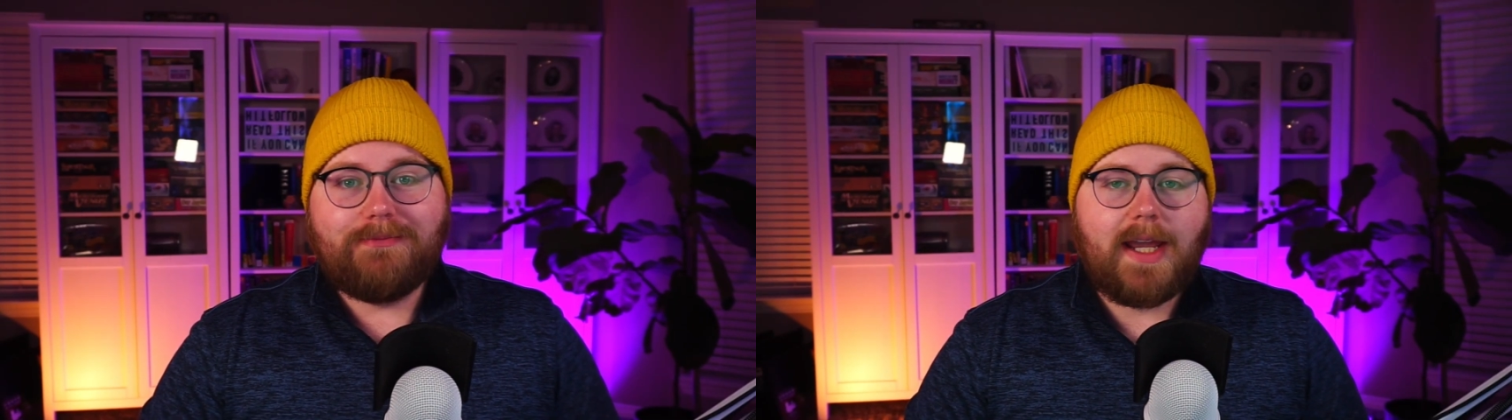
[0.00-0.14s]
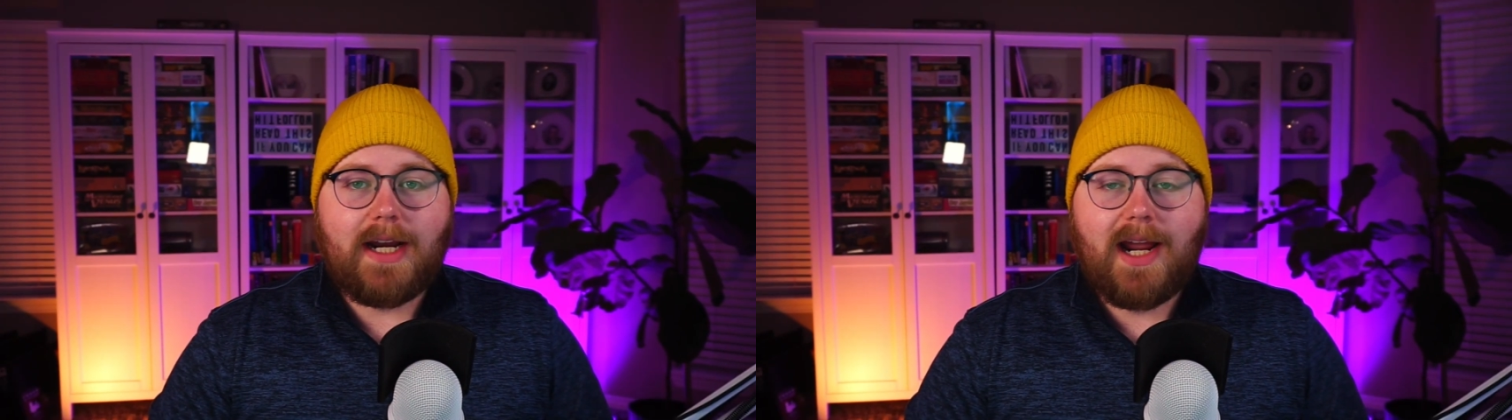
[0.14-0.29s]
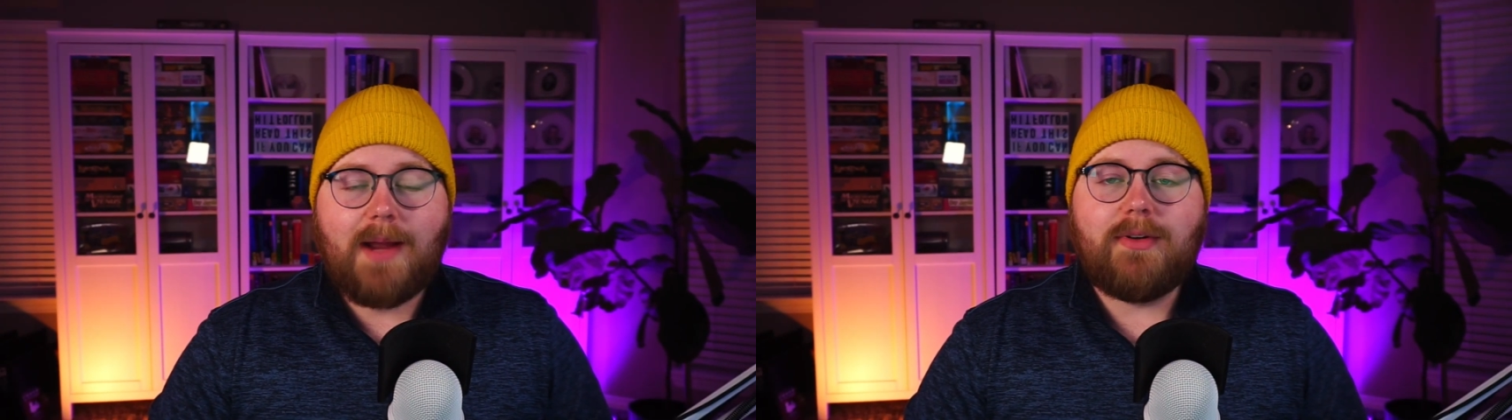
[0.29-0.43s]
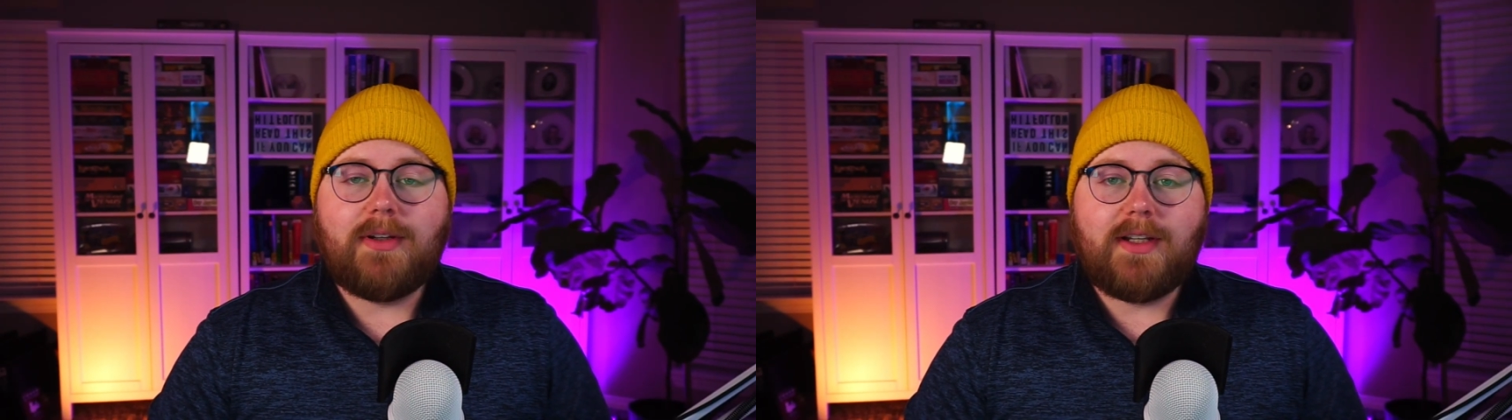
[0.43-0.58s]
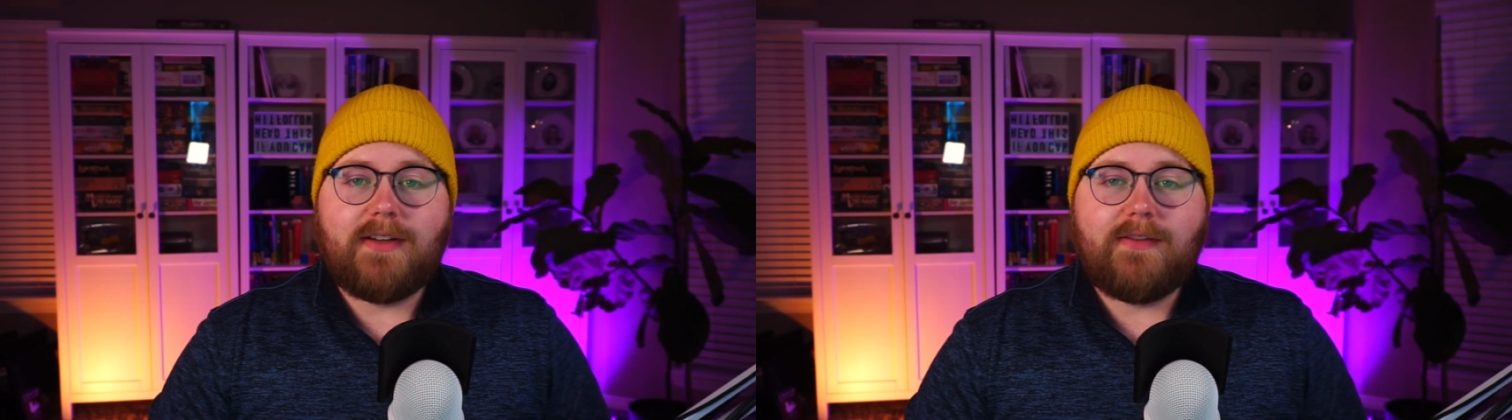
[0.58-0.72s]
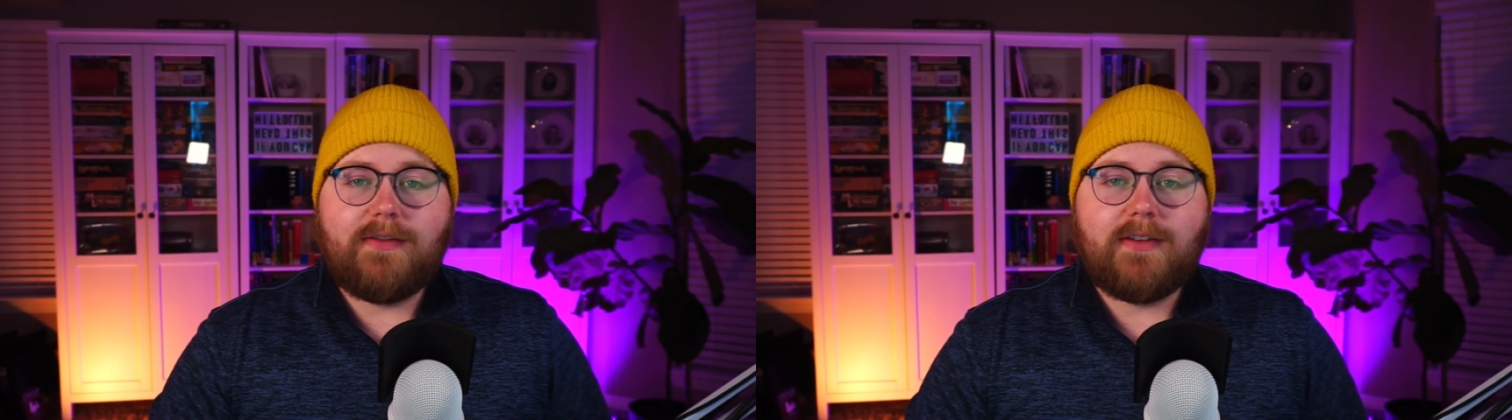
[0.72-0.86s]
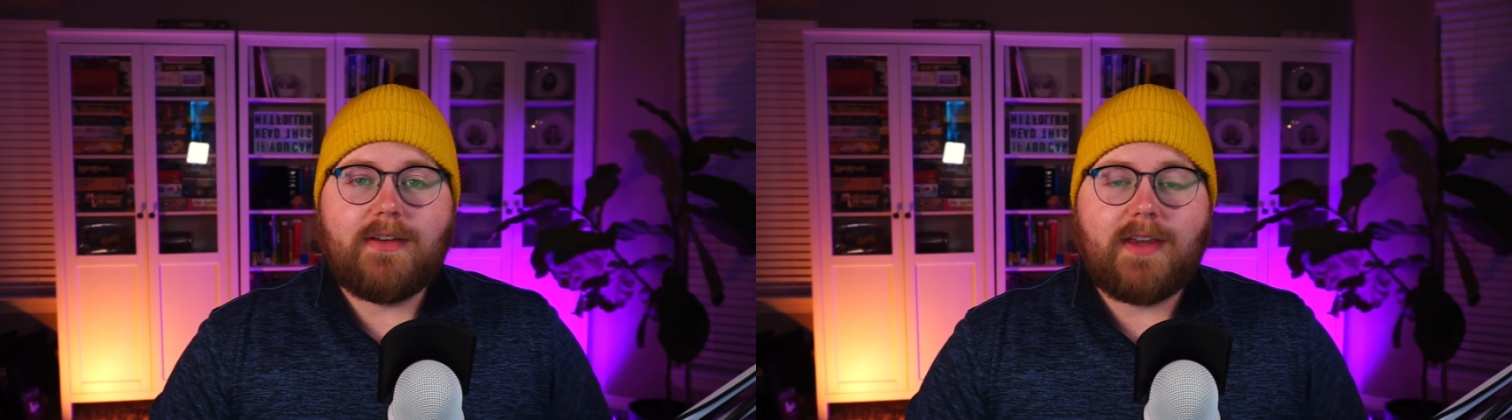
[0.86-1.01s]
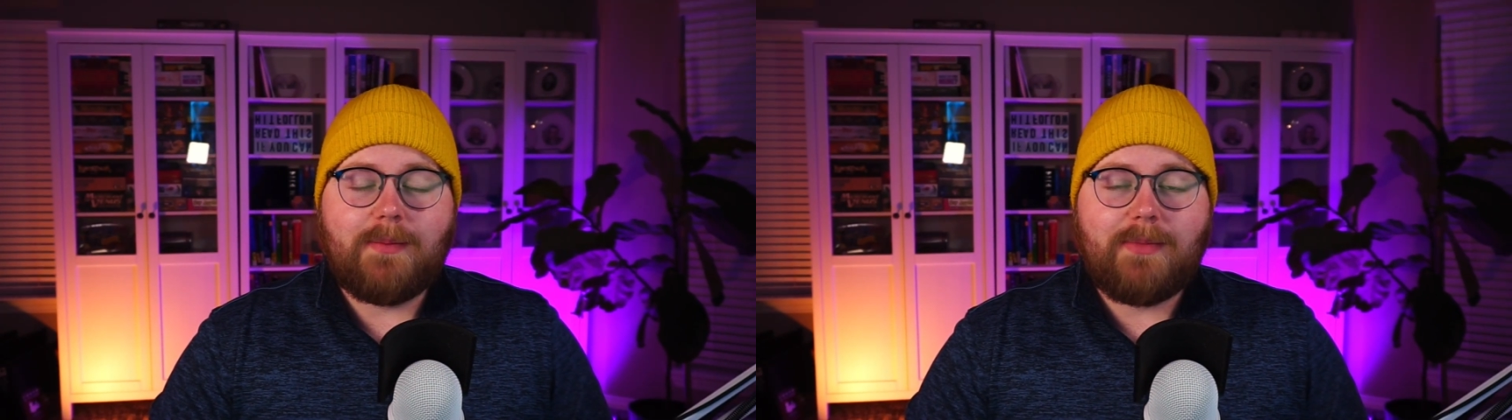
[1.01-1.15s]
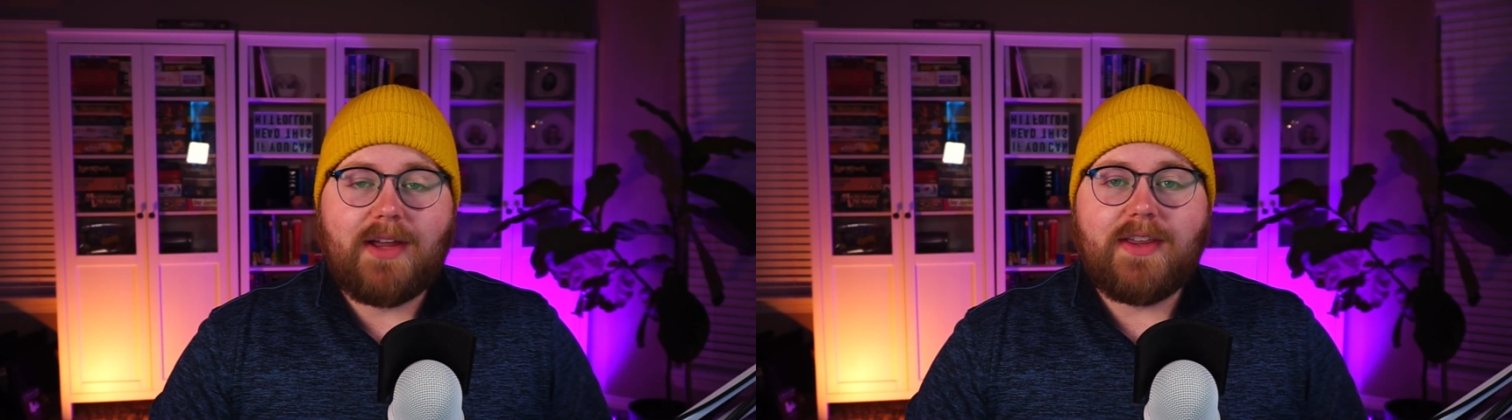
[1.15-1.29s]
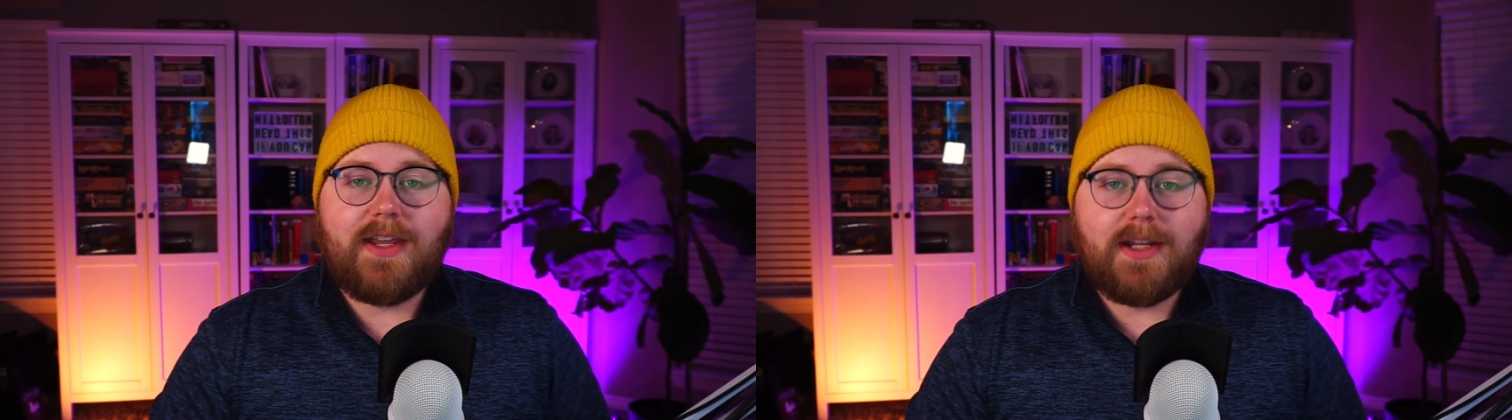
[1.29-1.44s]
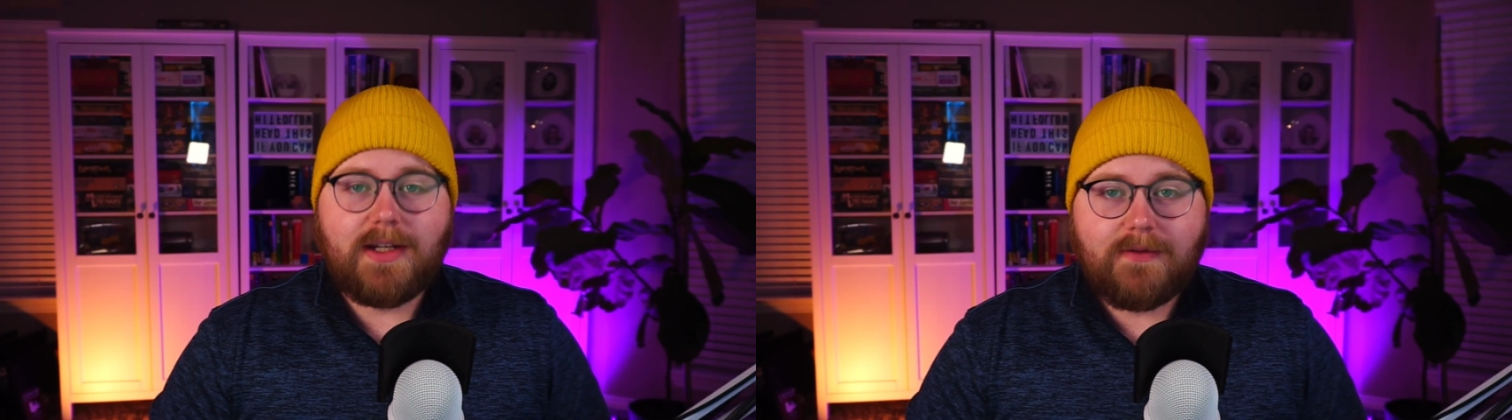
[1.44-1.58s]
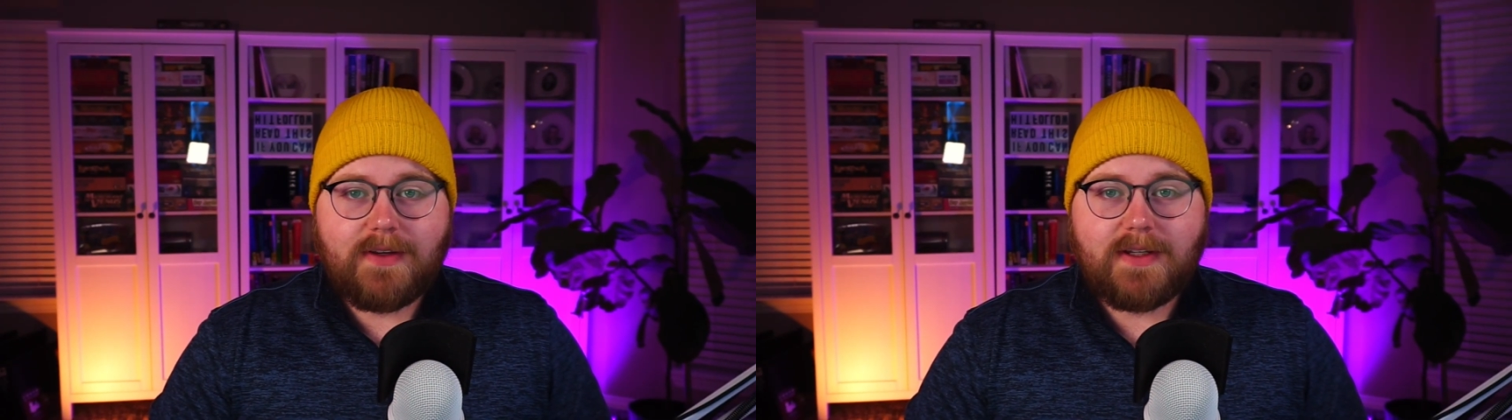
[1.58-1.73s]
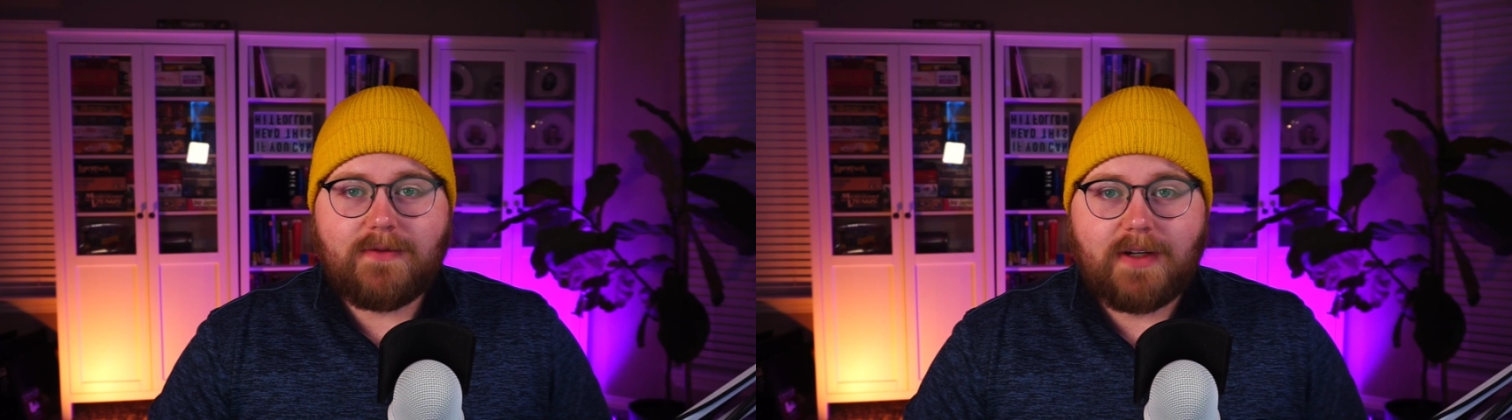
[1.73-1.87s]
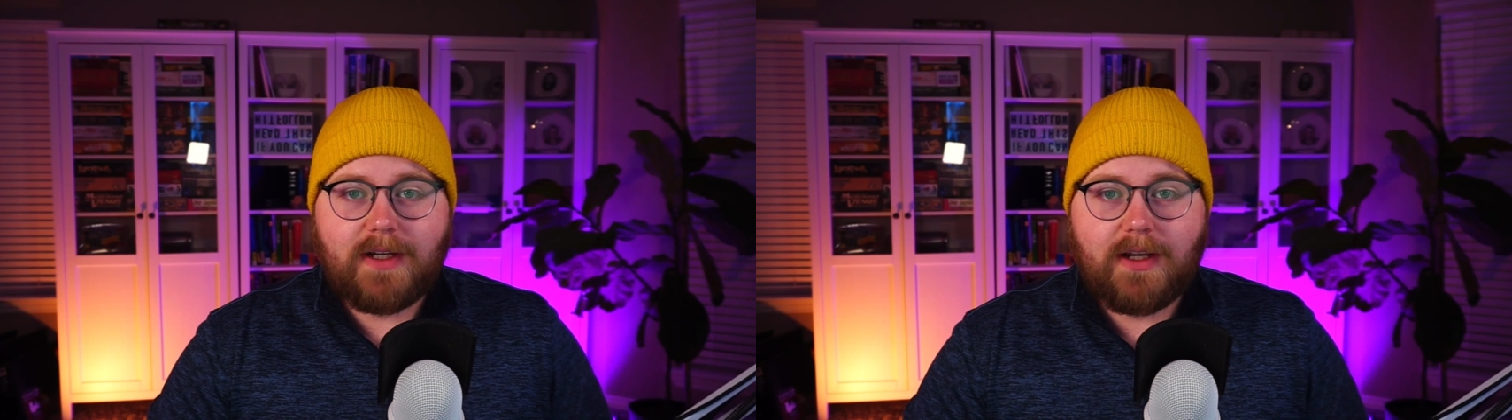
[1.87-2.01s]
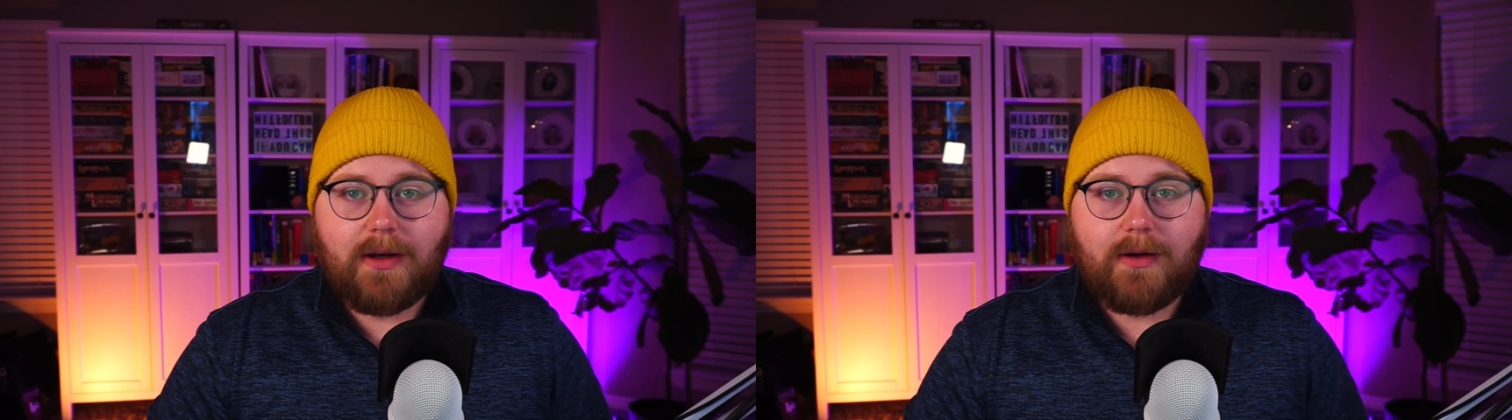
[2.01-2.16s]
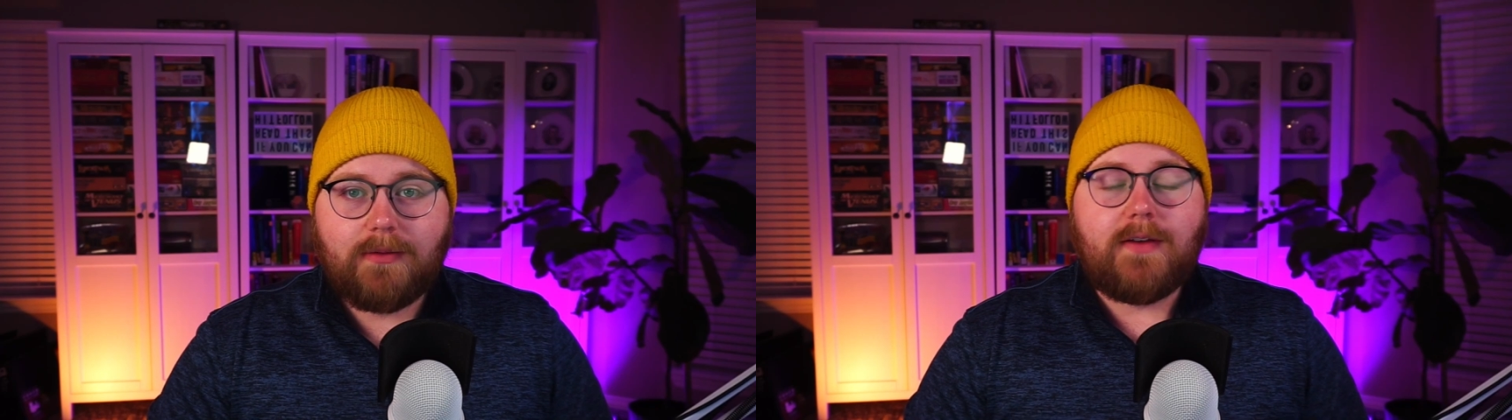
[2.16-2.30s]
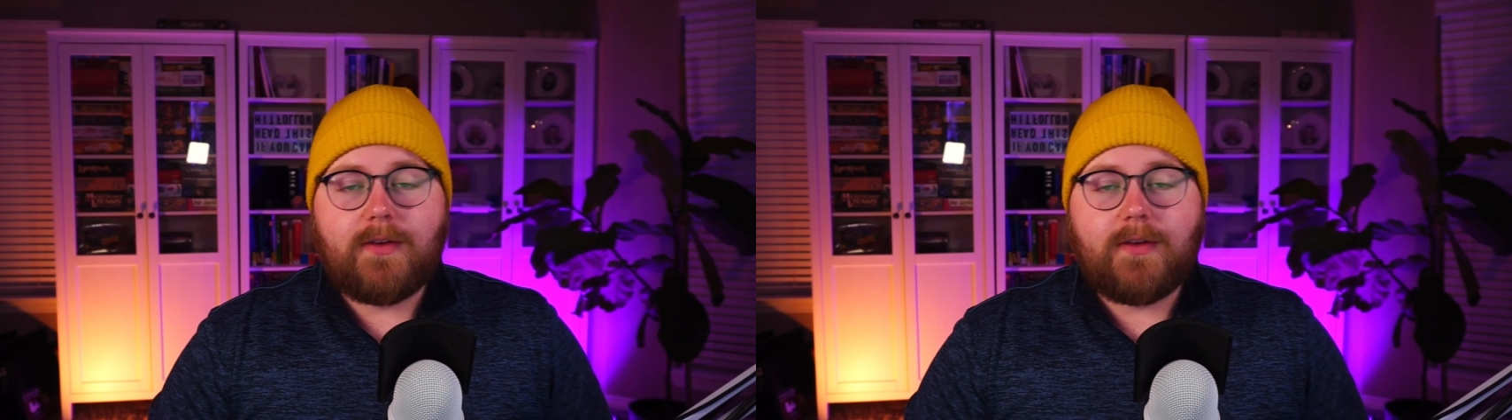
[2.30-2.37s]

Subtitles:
And I believe that by the end of this video,